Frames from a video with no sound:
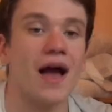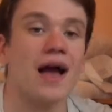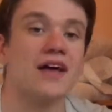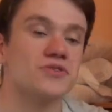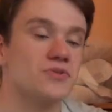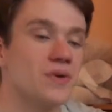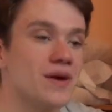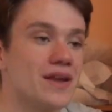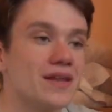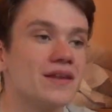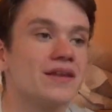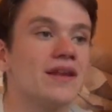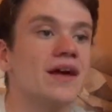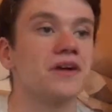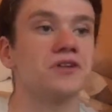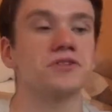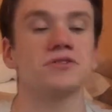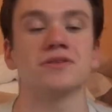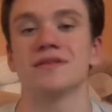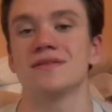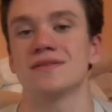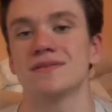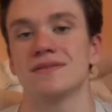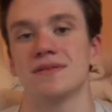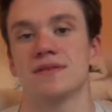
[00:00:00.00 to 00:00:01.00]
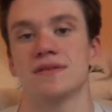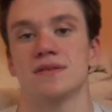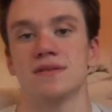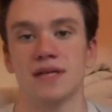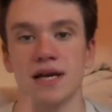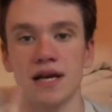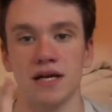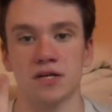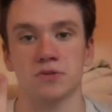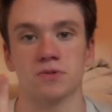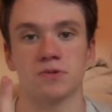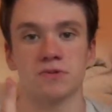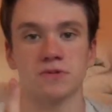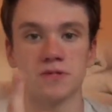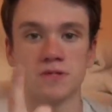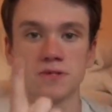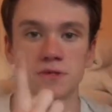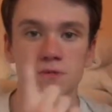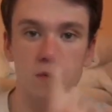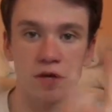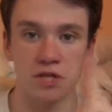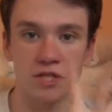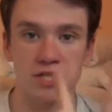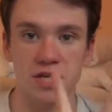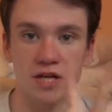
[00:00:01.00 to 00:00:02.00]
So I didn't actually see the actual
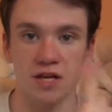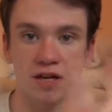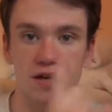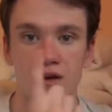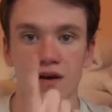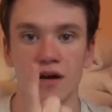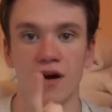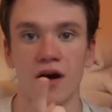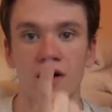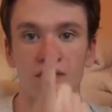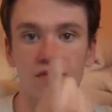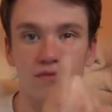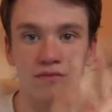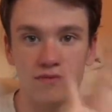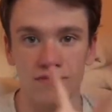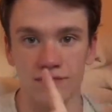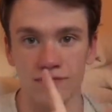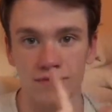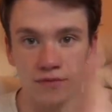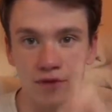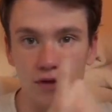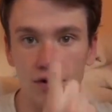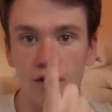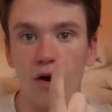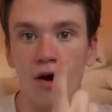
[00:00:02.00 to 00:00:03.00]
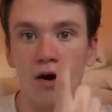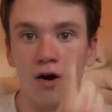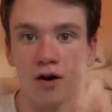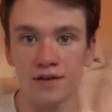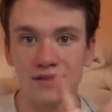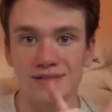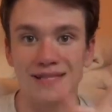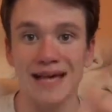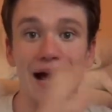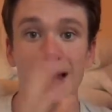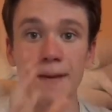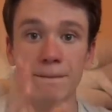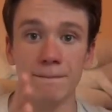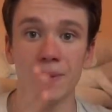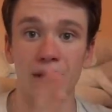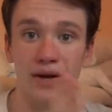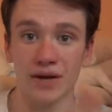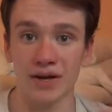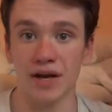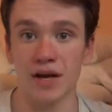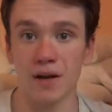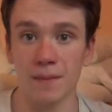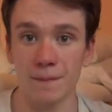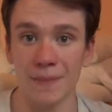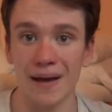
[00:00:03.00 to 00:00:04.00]
switching of the guards at
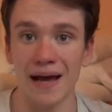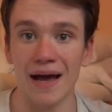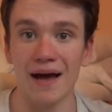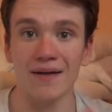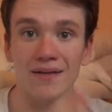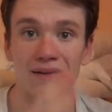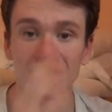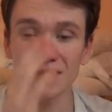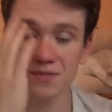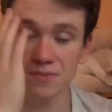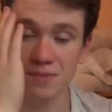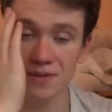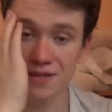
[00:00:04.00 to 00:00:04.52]
Buckingham Palace,